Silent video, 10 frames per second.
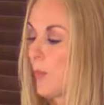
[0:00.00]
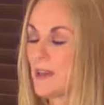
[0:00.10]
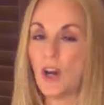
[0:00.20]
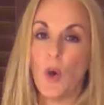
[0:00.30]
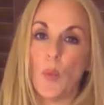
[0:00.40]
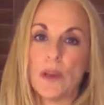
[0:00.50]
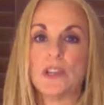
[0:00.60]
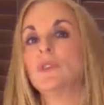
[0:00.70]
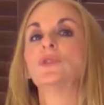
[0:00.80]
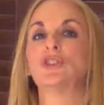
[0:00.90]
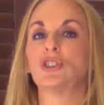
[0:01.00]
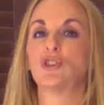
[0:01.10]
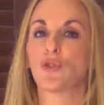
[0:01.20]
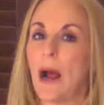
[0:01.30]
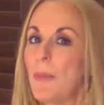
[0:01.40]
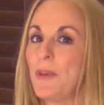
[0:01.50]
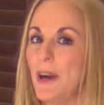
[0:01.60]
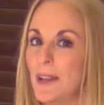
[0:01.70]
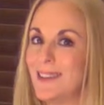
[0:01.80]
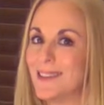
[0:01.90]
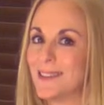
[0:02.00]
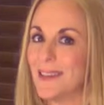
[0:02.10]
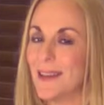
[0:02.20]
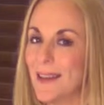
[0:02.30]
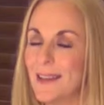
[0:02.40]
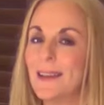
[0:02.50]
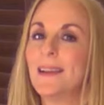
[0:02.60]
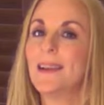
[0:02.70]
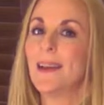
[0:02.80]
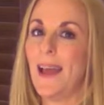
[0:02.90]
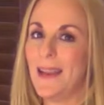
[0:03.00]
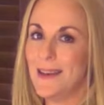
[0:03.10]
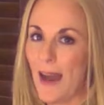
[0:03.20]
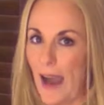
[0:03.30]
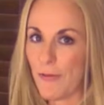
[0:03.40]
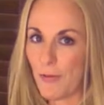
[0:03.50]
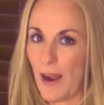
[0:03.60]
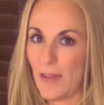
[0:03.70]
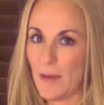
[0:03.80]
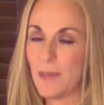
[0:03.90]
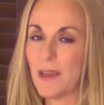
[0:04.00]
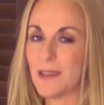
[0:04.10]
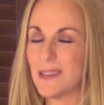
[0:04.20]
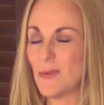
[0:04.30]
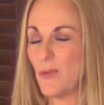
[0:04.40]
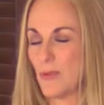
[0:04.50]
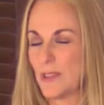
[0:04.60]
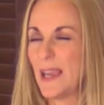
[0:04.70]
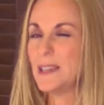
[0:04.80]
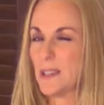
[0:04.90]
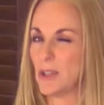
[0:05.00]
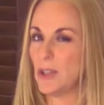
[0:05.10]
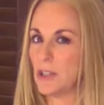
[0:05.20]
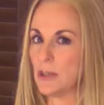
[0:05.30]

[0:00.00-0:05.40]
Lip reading: we don't wanna do is just drop the onions in and not fry them because it won't taste as good